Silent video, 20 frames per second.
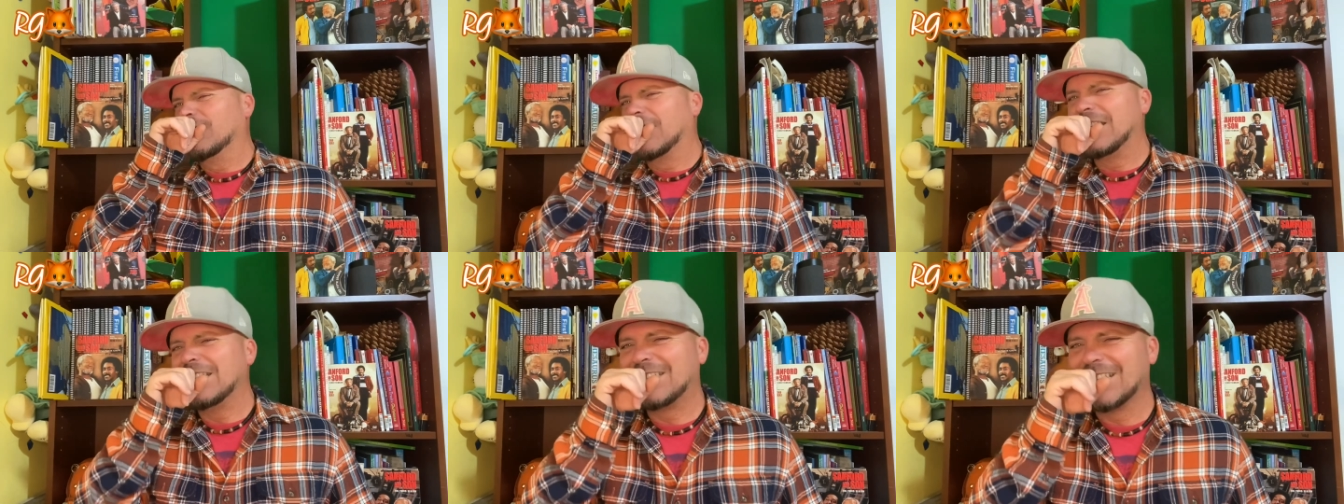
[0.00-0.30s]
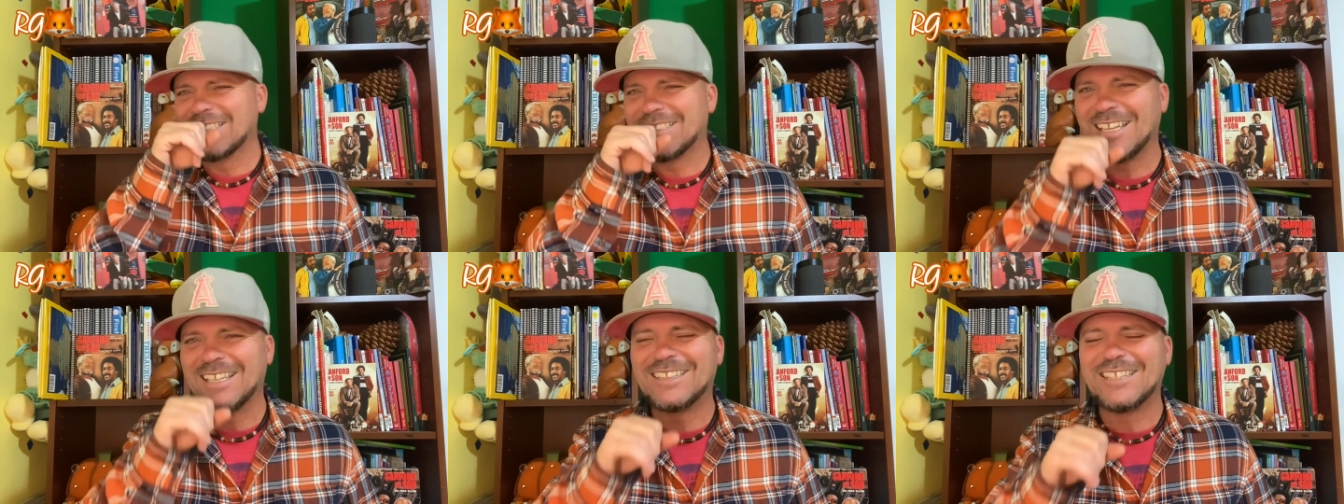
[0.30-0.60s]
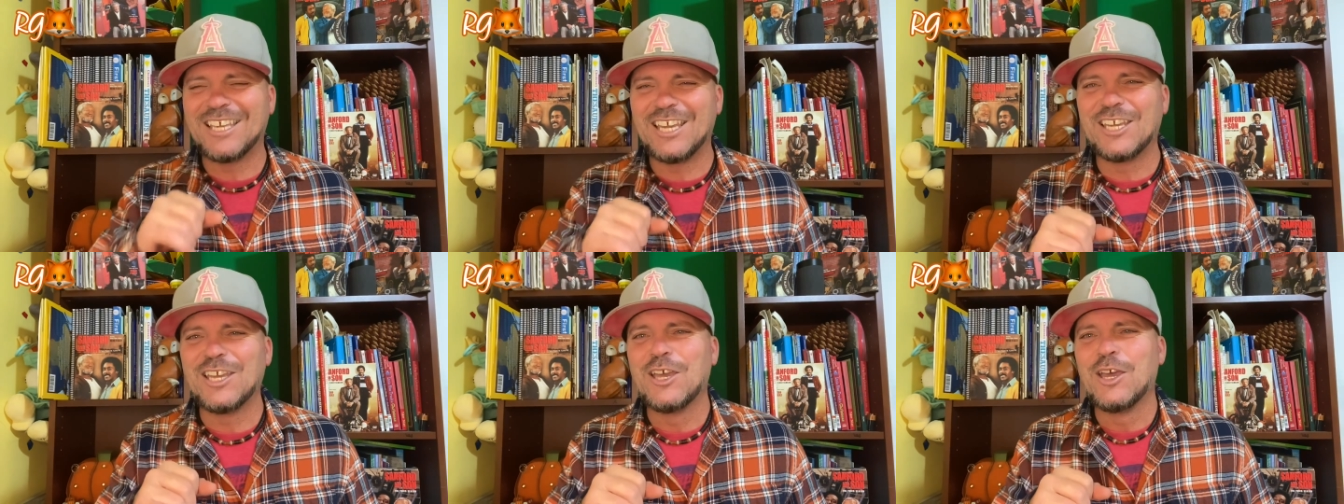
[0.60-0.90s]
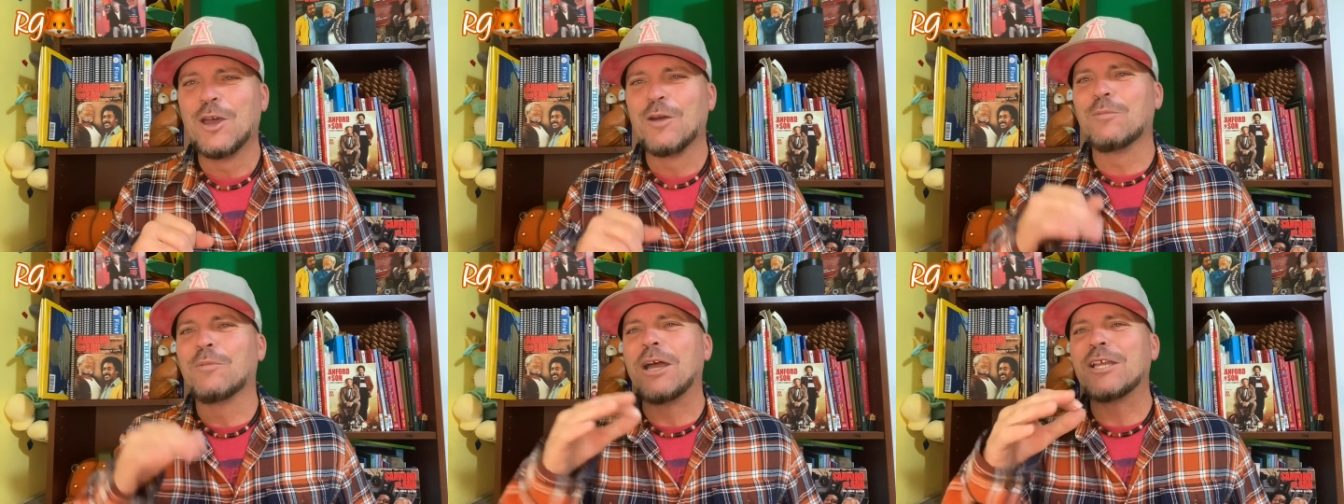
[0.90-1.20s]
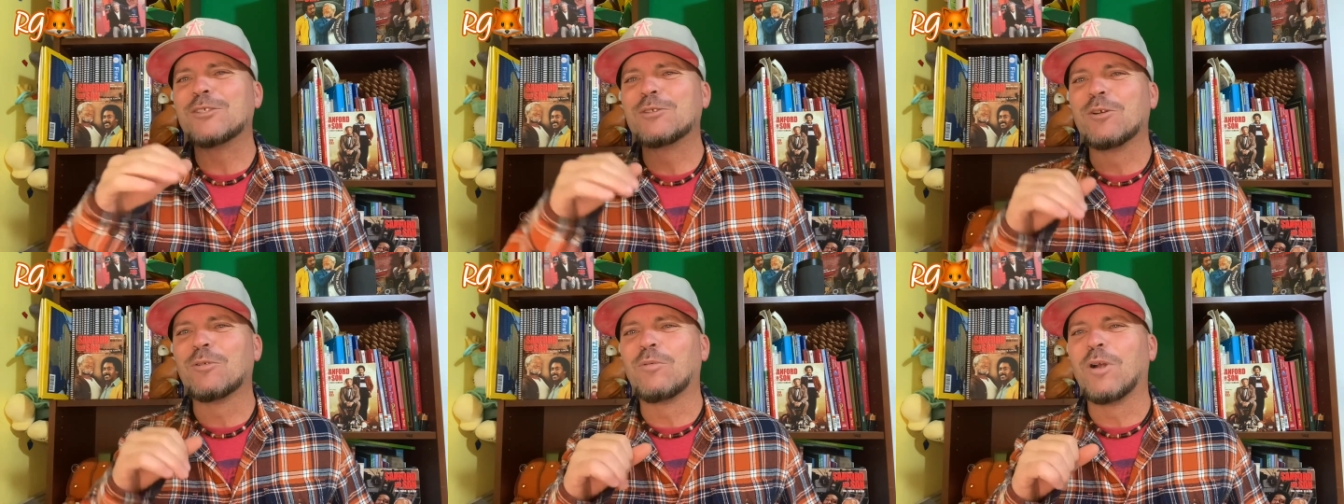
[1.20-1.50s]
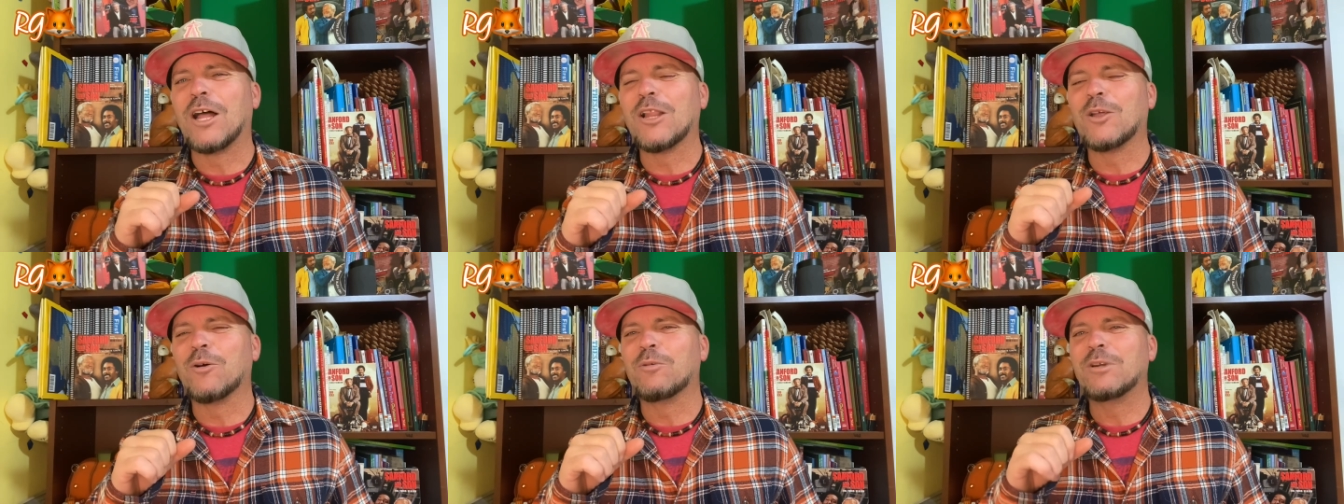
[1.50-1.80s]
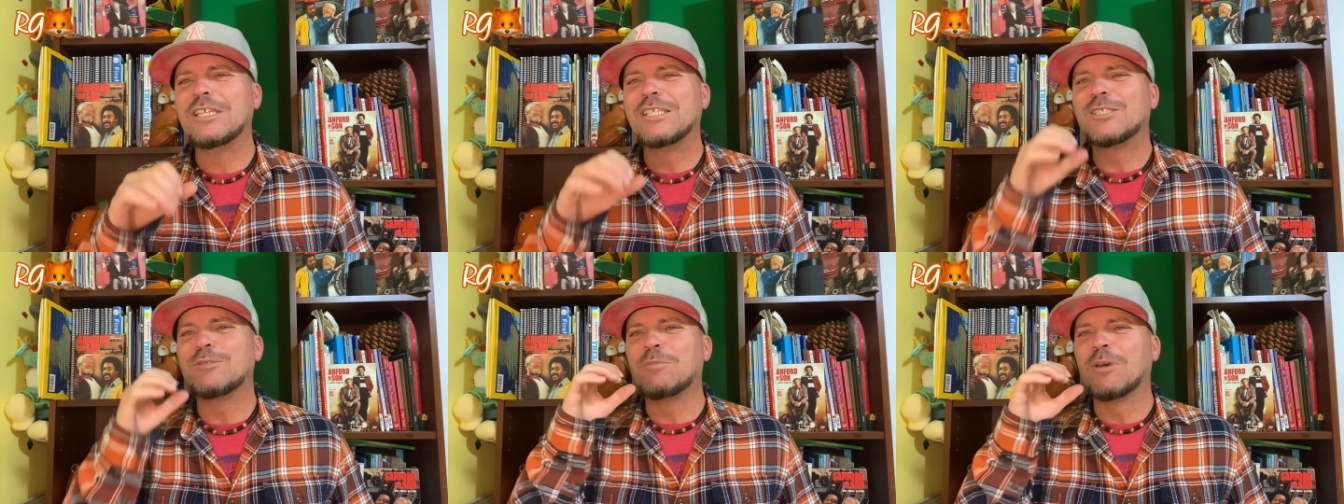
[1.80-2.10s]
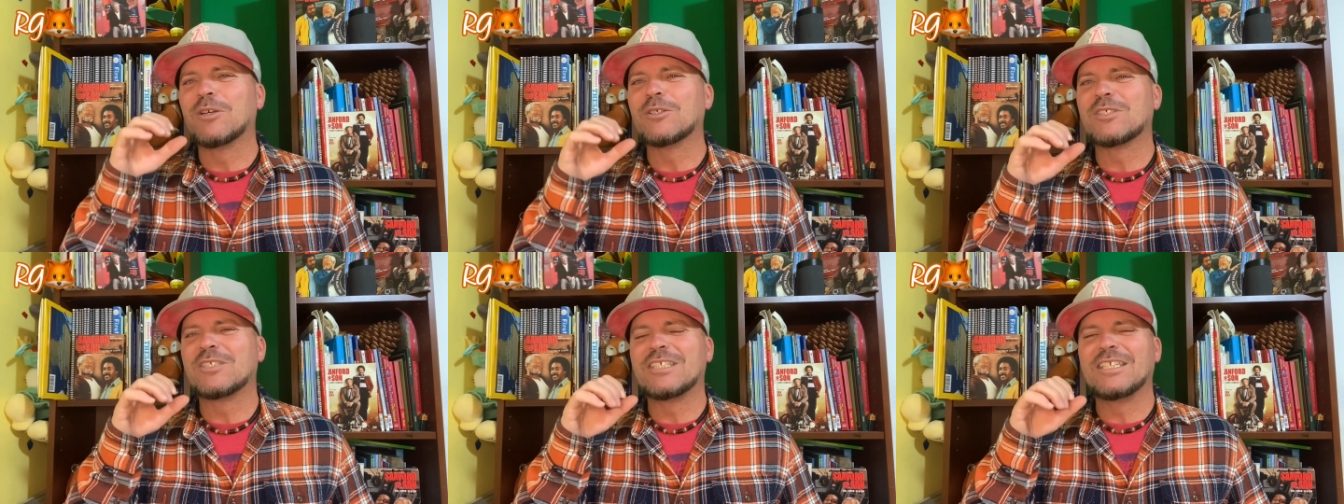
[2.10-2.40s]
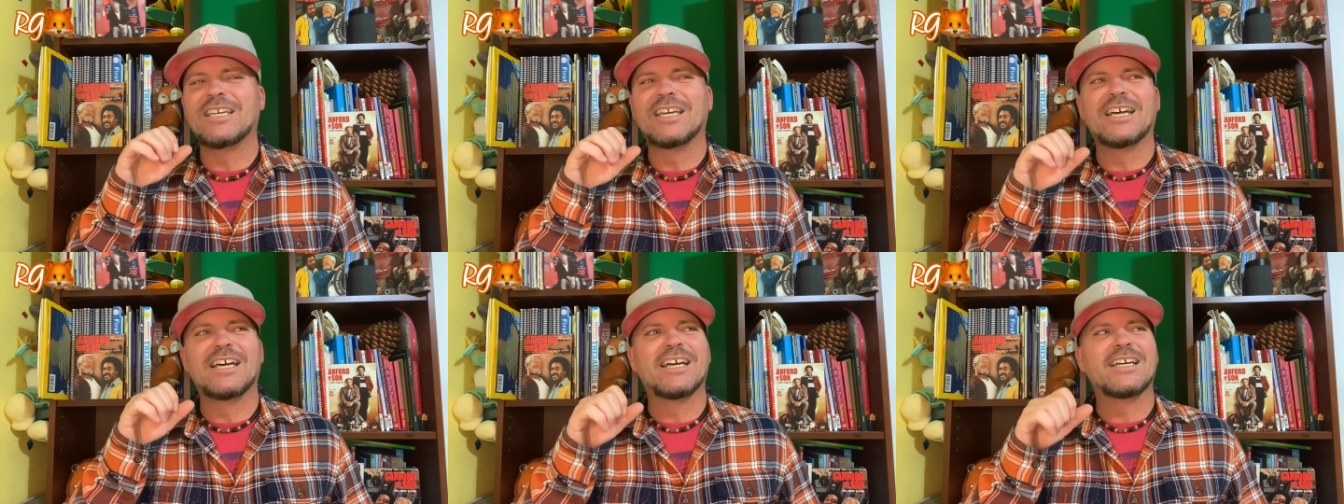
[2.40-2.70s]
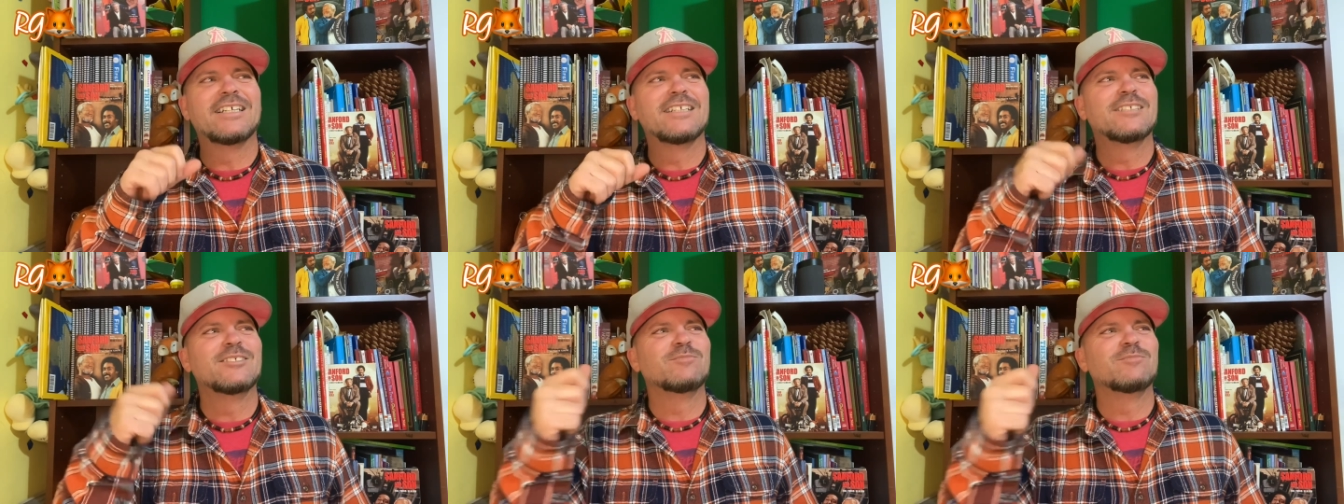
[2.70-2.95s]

and he does that thing. It reminds me of Rollo when he smells the... Uh,